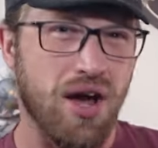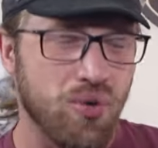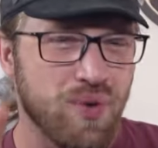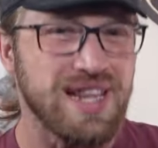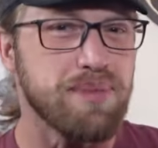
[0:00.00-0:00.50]
got a
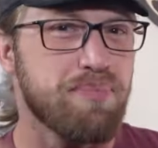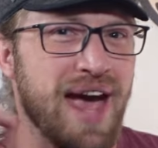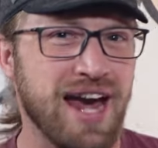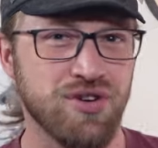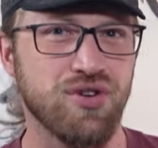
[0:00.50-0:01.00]
really
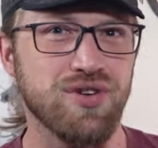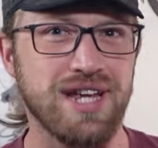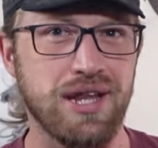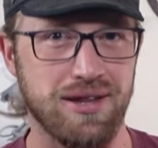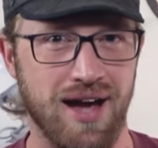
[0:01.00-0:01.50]

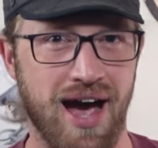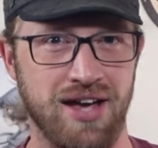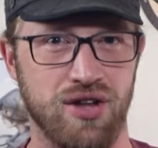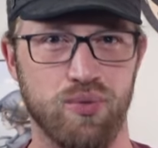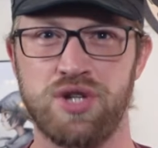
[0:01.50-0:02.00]
painterly
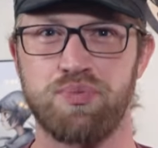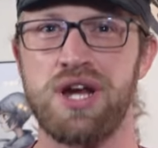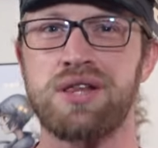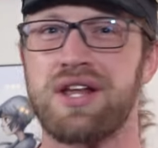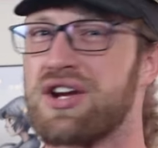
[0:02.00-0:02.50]
style, which
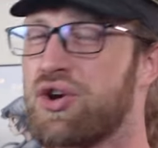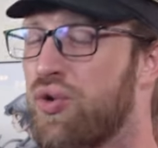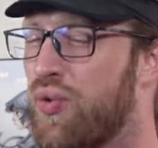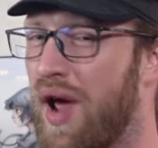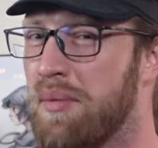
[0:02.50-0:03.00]
brings an
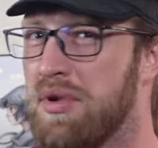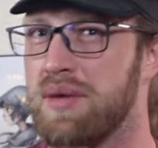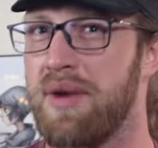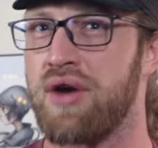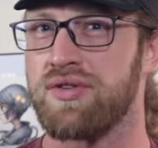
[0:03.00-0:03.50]
incredible
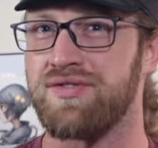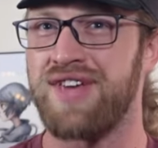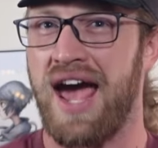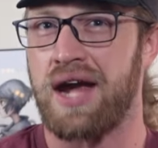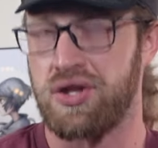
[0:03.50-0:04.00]
amount of
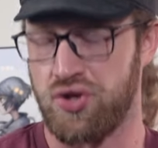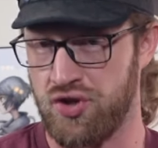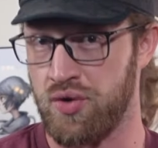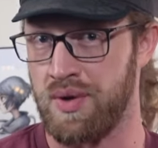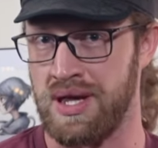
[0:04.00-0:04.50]
texture
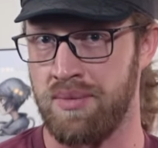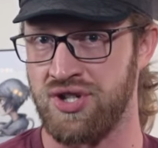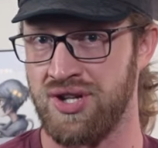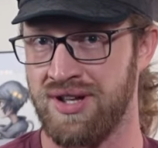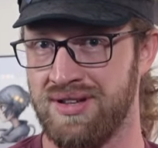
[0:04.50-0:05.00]
to his
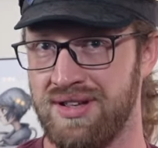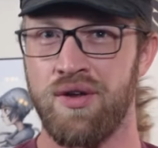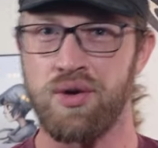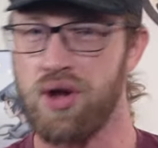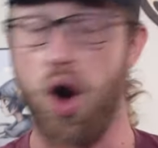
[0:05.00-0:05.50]
images.
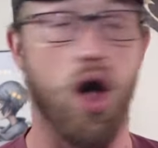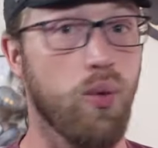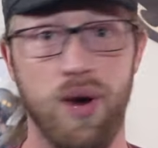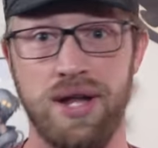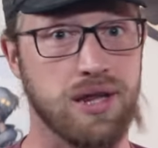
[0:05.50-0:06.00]
There's
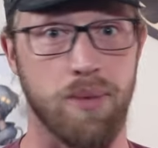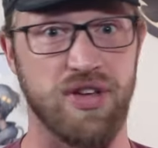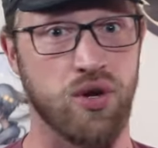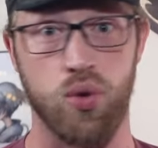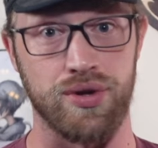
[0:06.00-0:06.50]
always
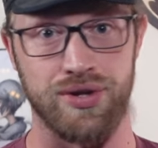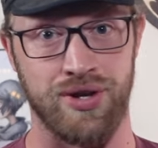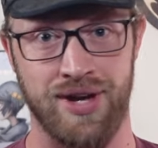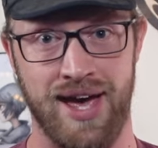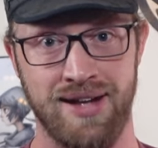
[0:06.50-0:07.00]
something cool to
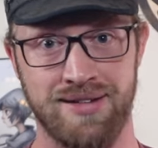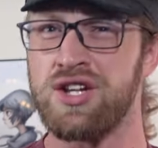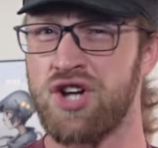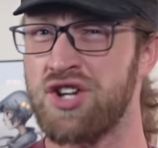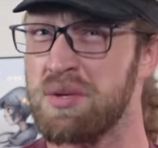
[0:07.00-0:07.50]
look at.
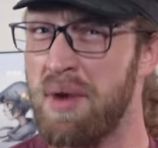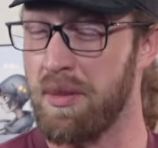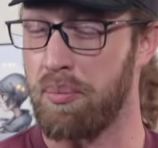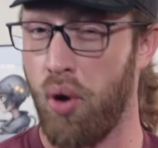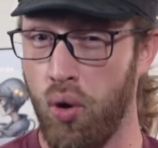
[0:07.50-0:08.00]
Judging by
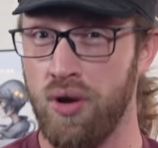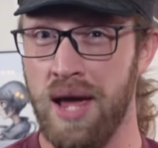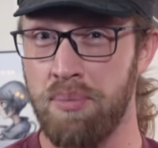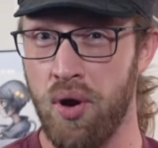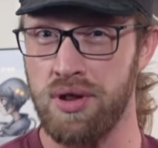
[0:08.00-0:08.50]
the poll
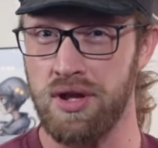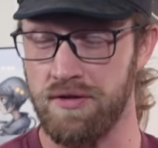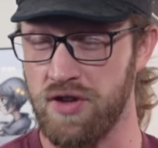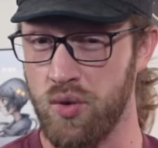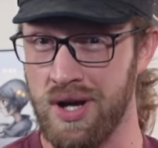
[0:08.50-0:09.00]
I posted a
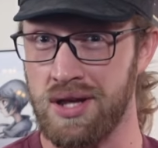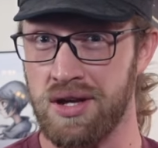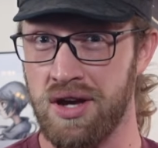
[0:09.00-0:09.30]
few weeks